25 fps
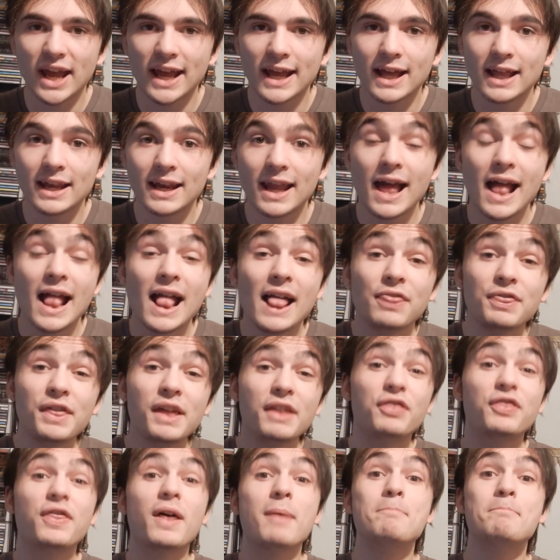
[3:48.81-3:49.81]
and
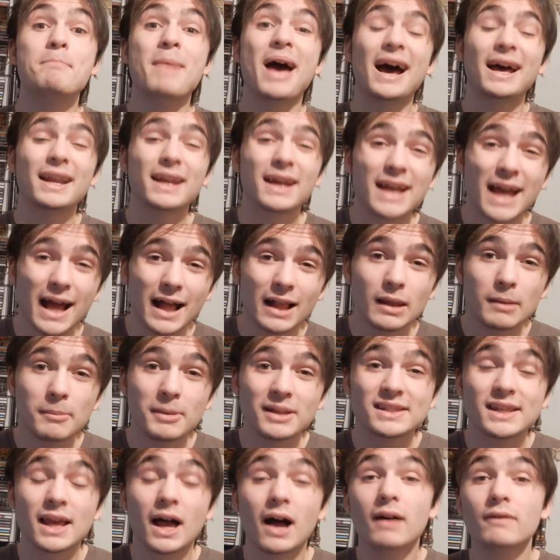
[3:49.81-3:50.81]
the thematic
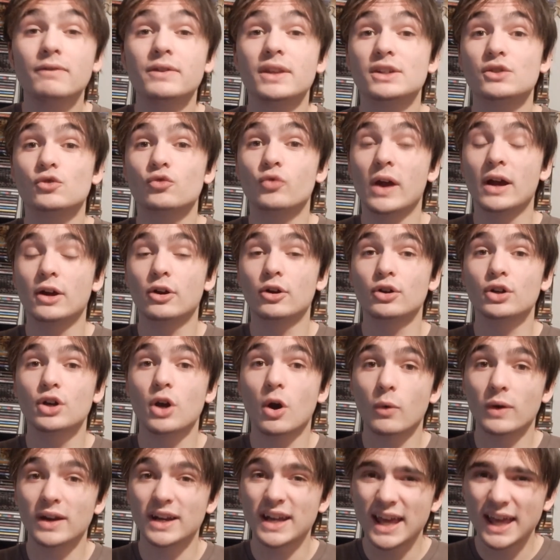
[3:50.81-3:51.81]
elements of this record
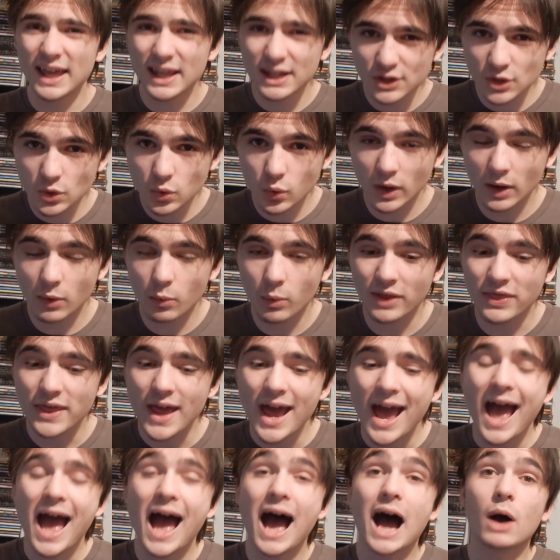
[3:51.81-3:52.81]
going into it with
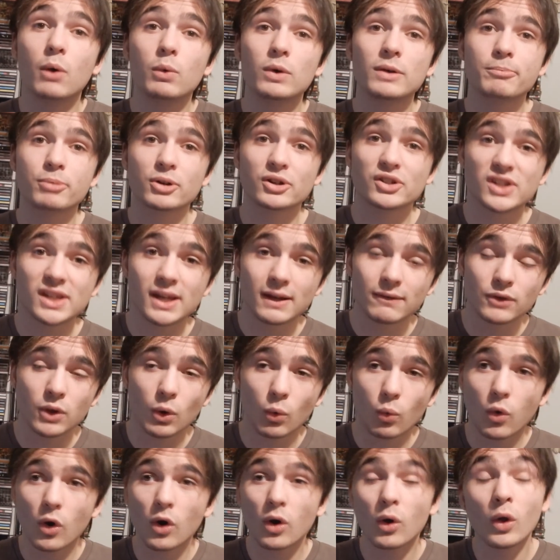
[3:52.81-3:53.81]
how we perceive the
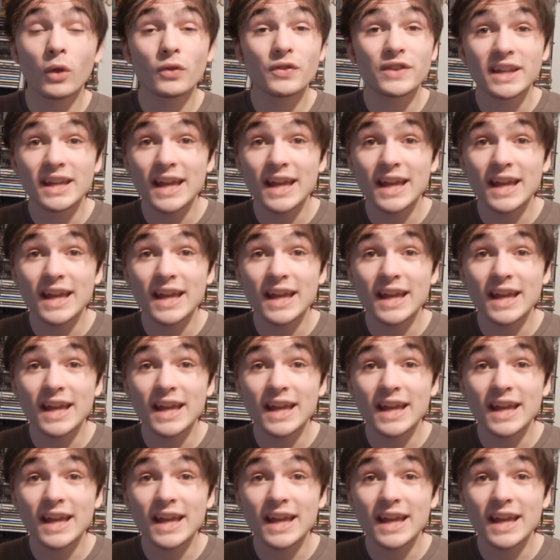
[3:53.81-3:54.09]
world,